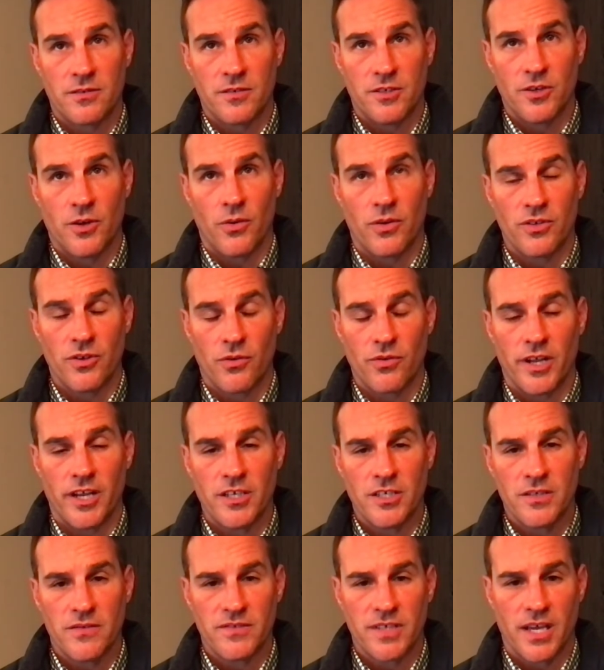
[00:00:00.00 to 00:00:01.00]
a
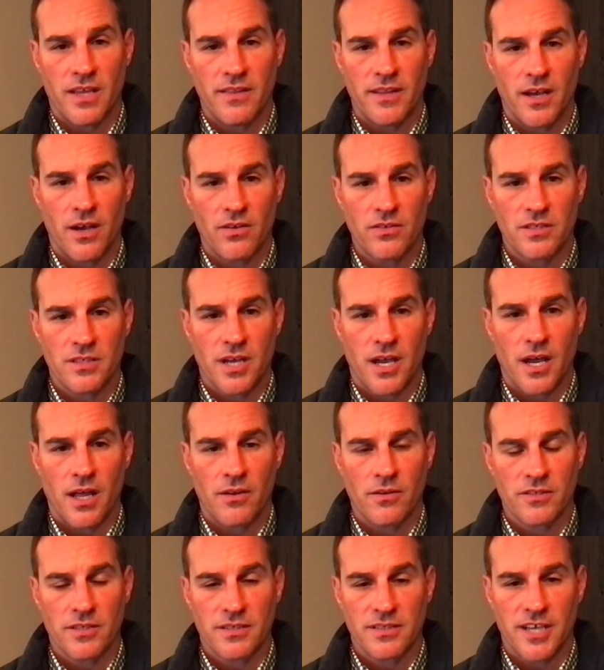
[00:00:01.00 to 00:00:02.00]
donation of
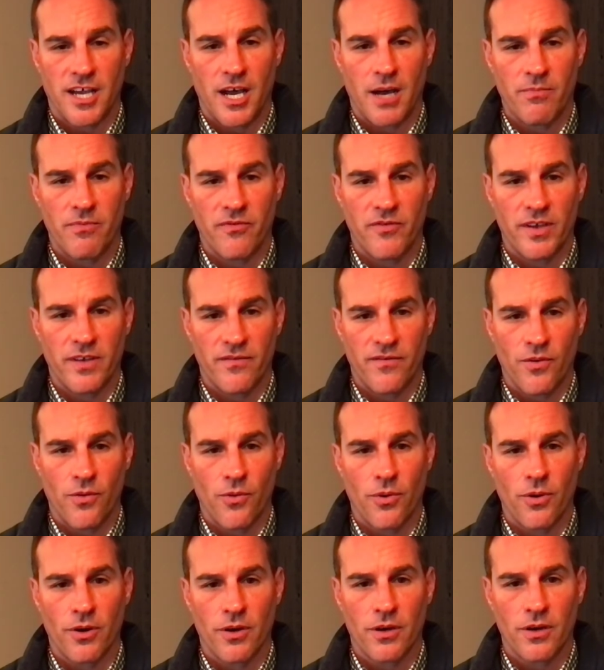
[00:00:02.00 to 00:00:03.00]
$10,000 on top of it
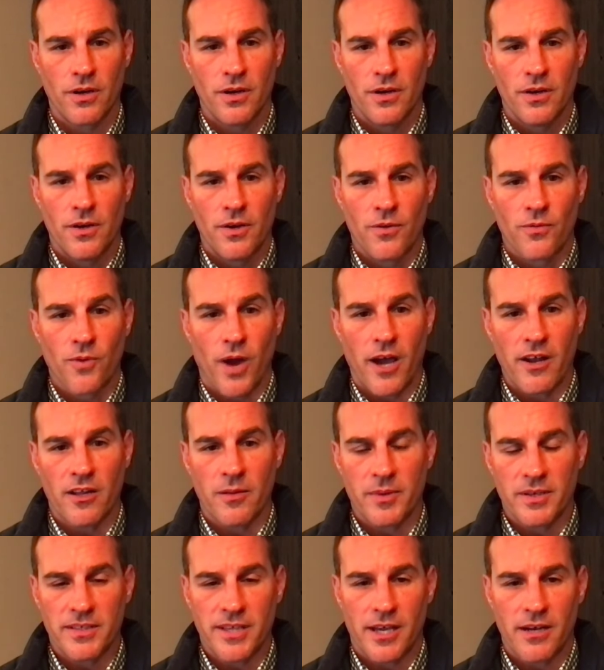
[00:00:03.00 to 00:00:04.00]
for Ronald
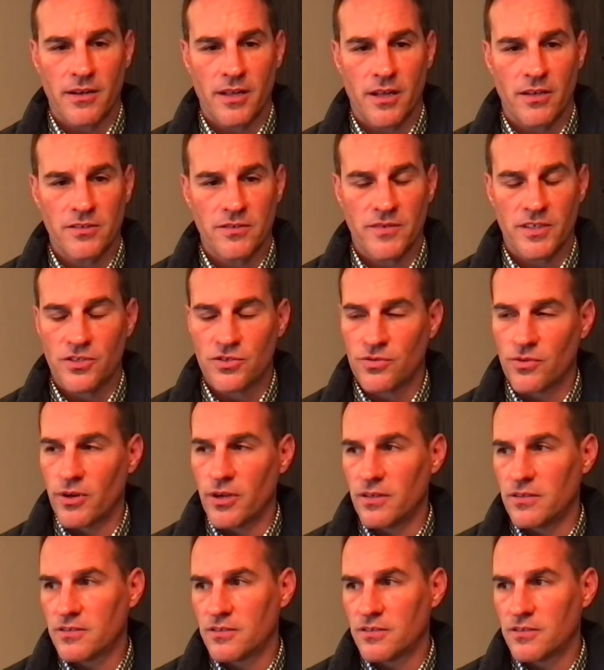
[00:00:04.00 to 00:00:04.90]
McDonald House of Detroit.